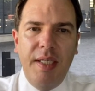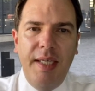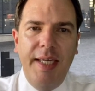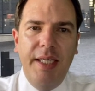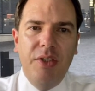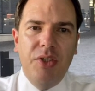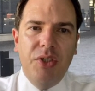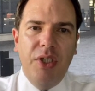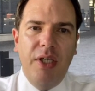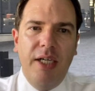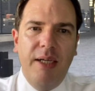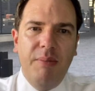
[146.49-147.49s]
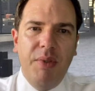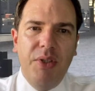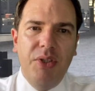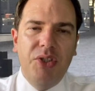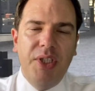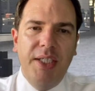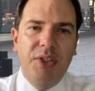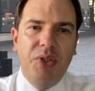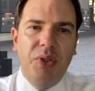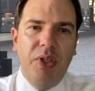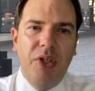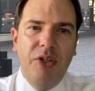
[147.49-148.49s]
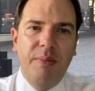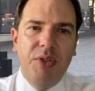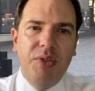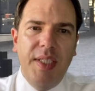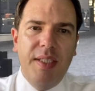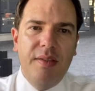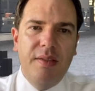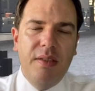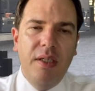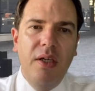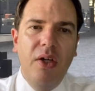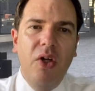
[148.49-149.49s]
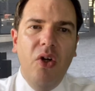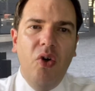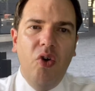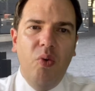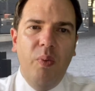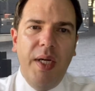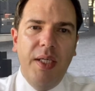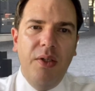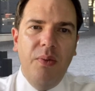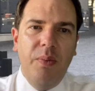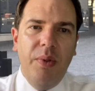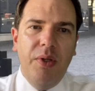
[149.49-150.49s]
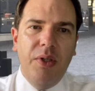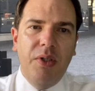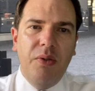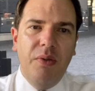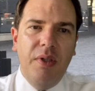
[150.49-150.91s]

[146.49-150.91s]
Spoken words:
each time you change your home address or where you work,